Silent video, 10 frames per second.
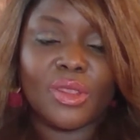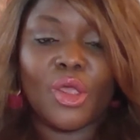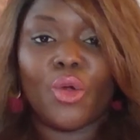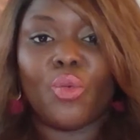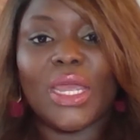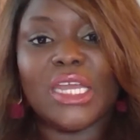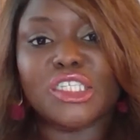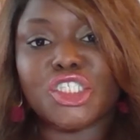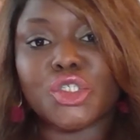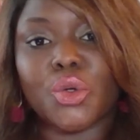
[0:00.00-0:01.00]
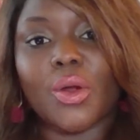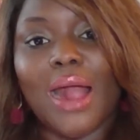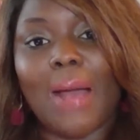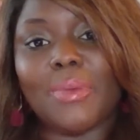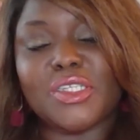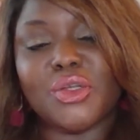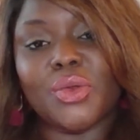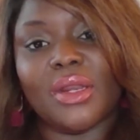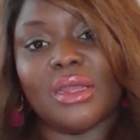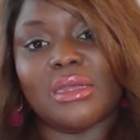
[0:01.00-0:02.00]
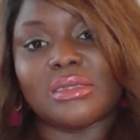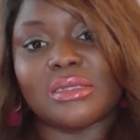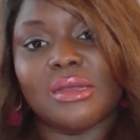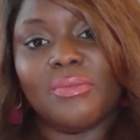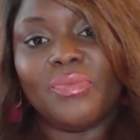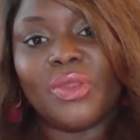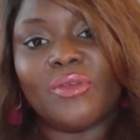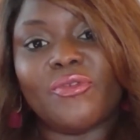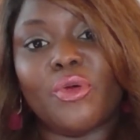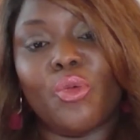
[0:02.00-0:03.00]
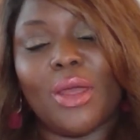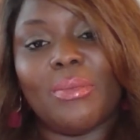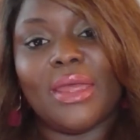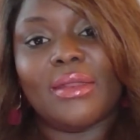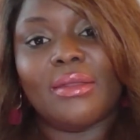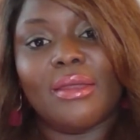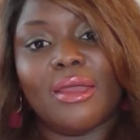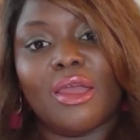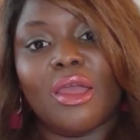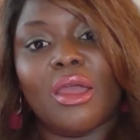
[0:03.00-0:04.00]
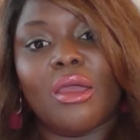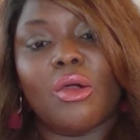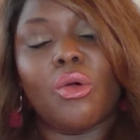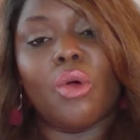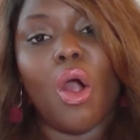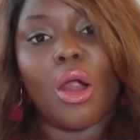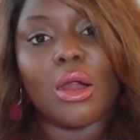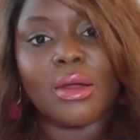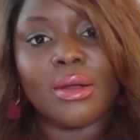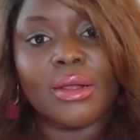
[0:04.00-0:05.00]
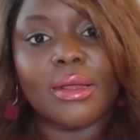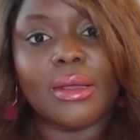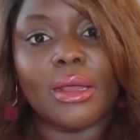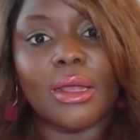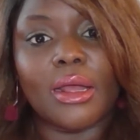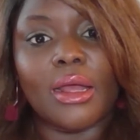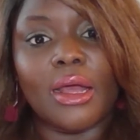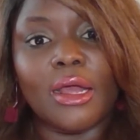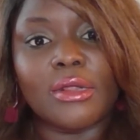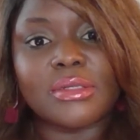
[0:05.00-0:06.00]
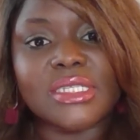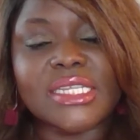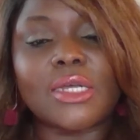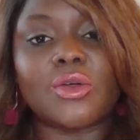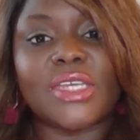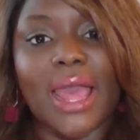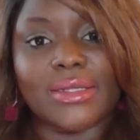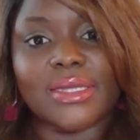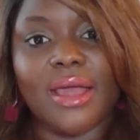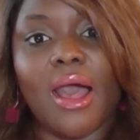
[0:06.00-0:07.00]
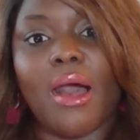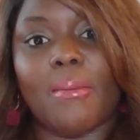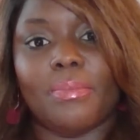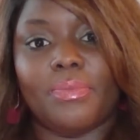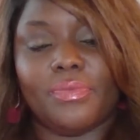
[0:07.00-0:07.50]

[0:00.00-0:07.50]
We ensure opportunities for women who are still yet to come.